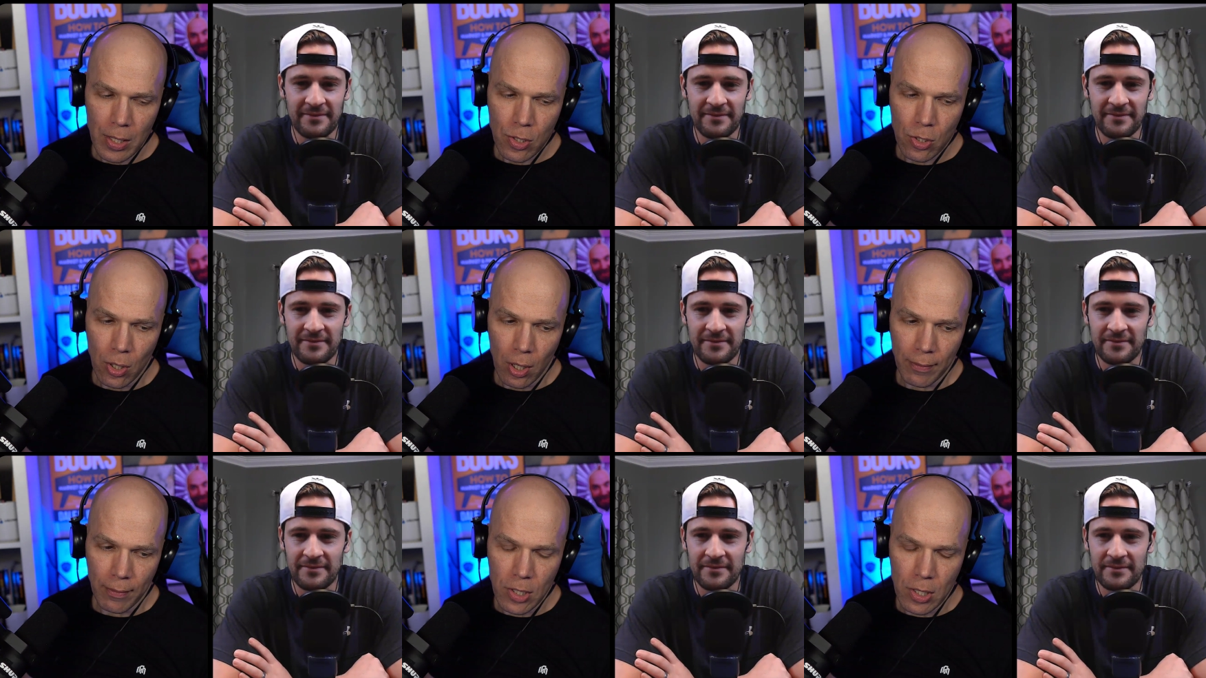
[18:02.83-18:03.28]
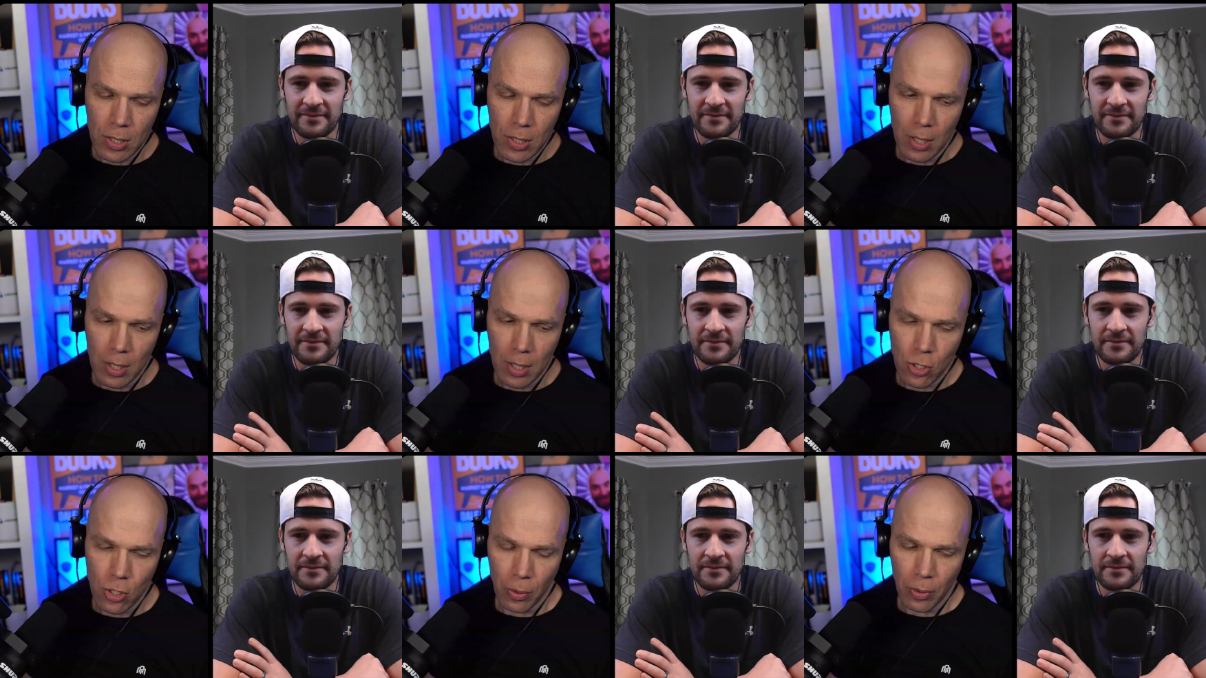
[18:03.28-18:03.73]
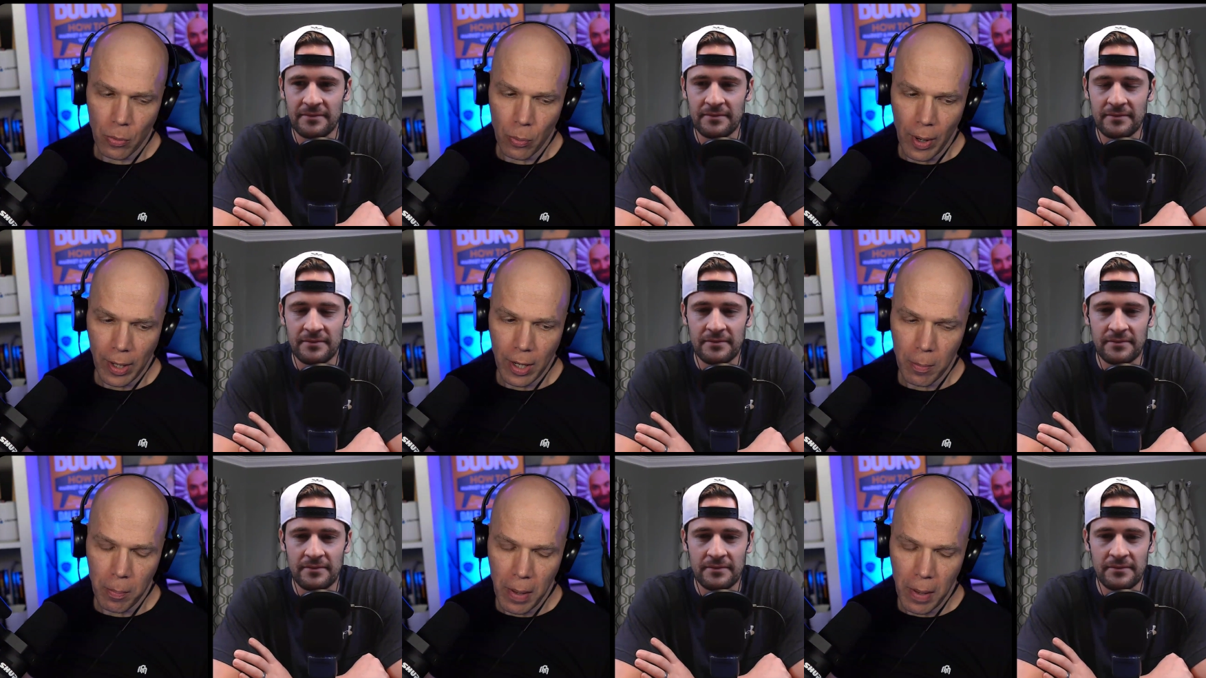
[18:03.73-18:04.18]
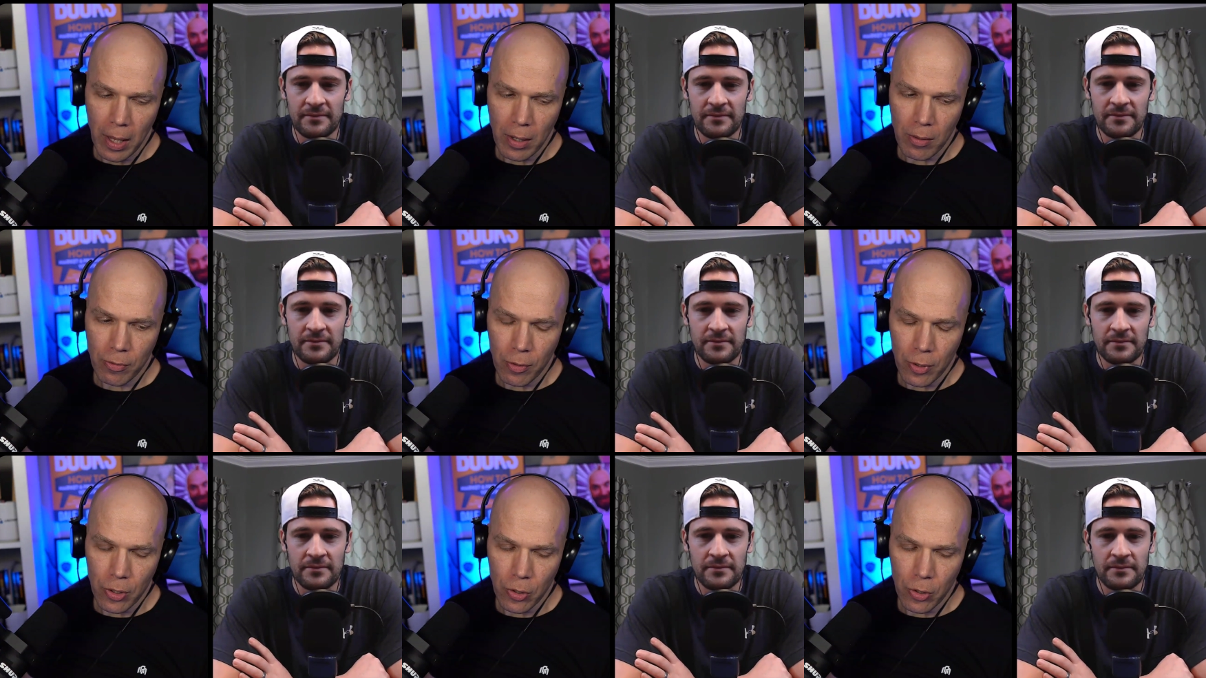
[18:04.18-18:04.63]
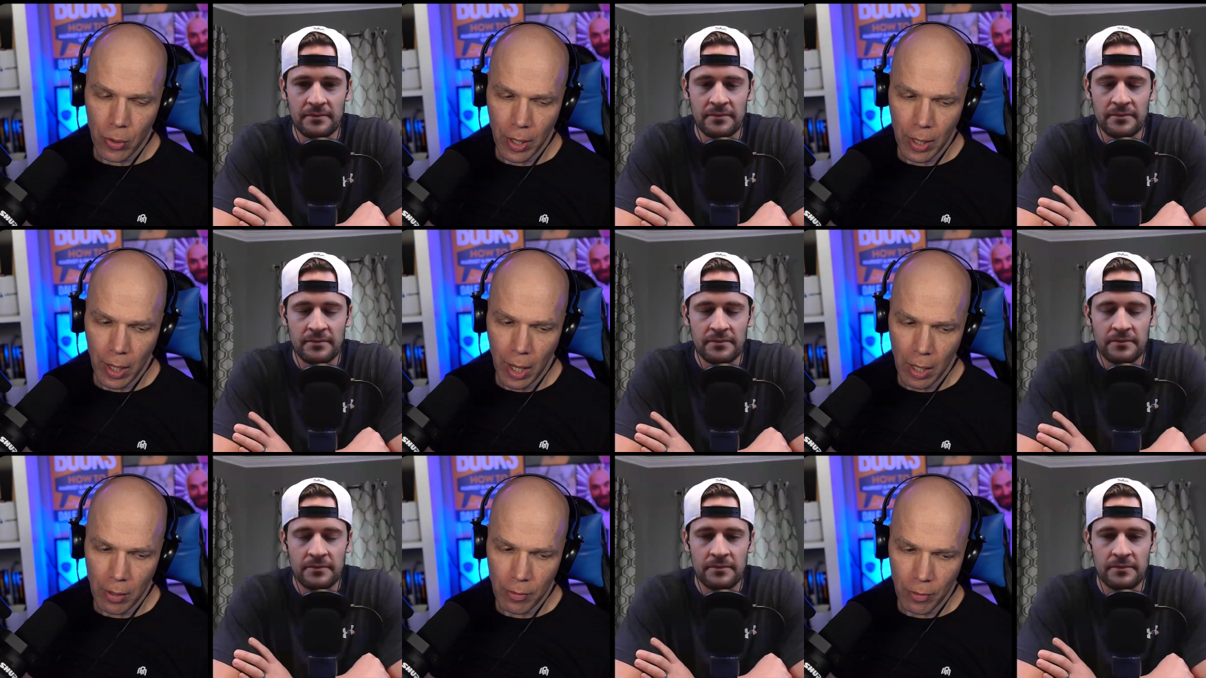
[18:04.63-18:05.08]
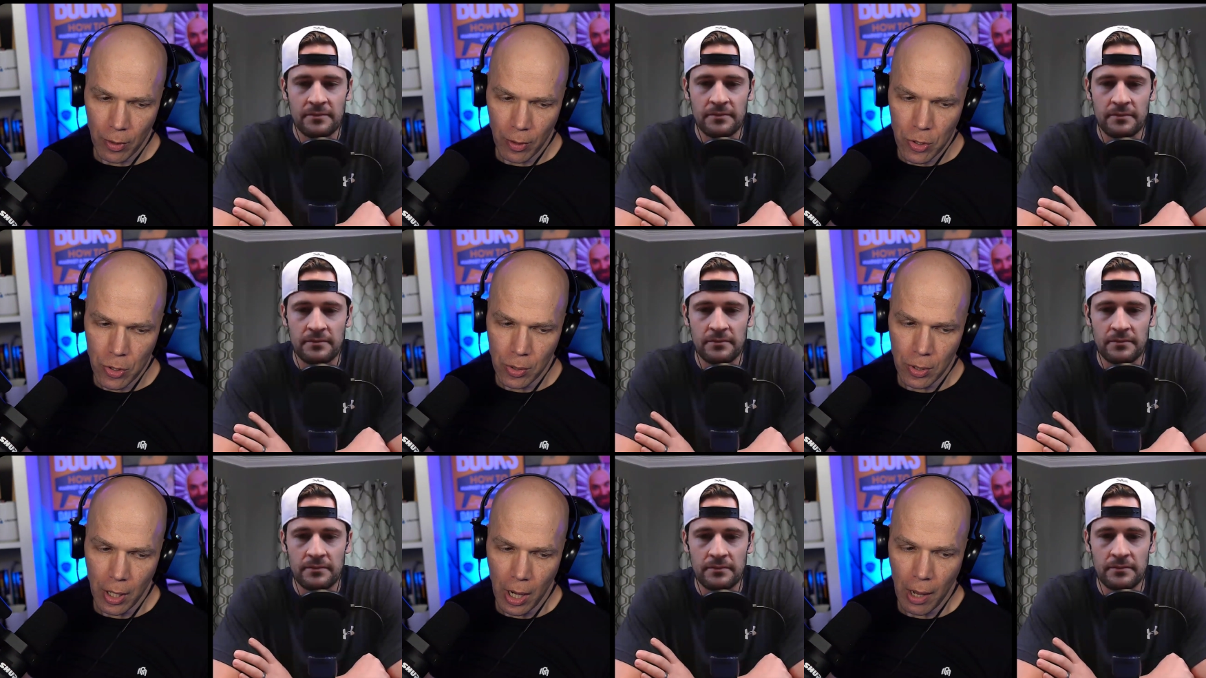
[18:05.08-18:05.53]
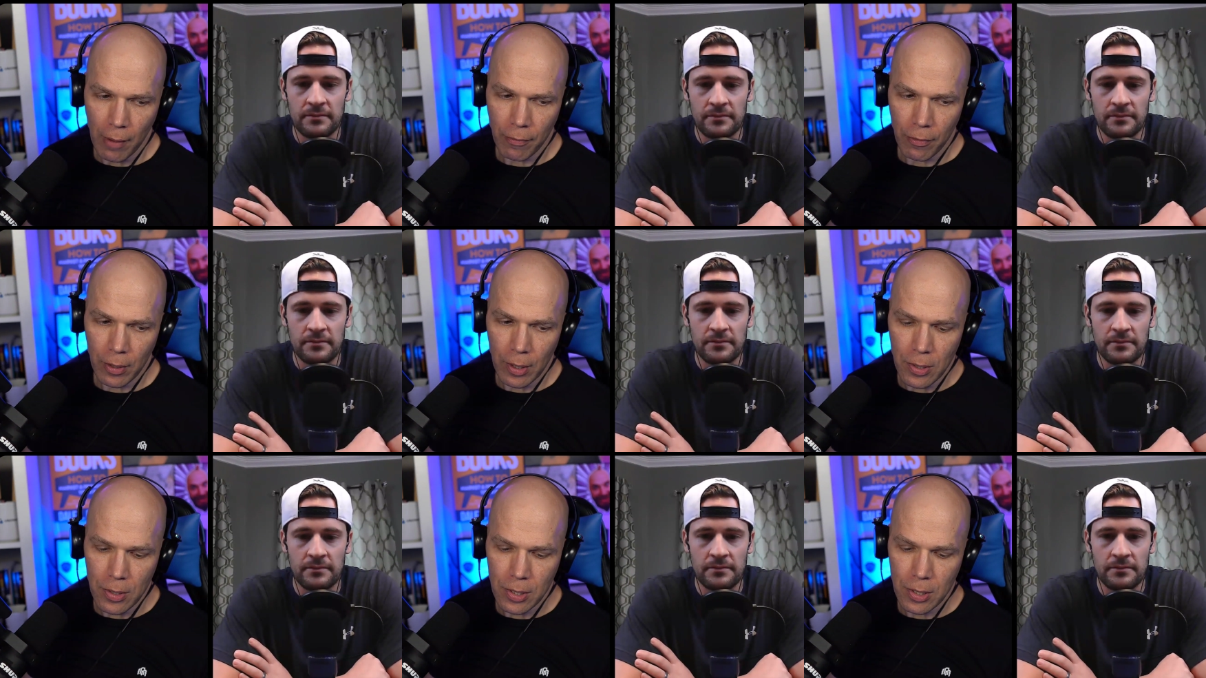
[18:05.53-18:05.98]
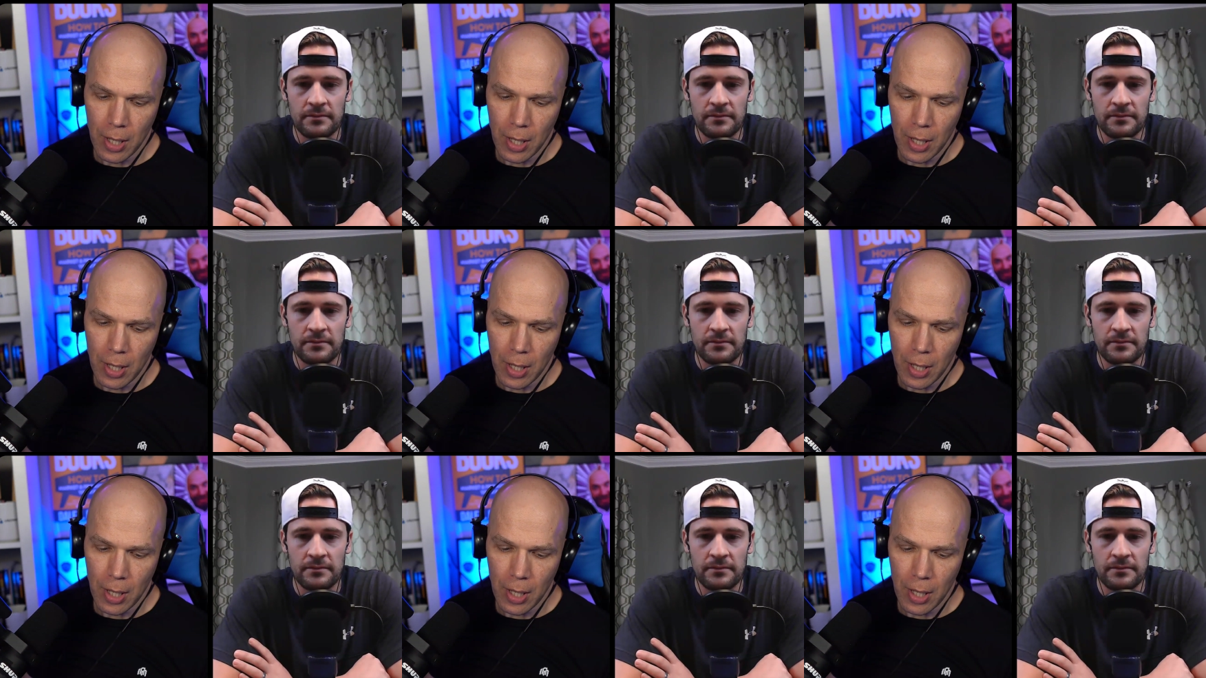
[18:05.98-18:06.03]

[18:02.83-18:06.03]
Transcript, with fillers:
Speaker 1: services that you would recommend for doing a virtual conference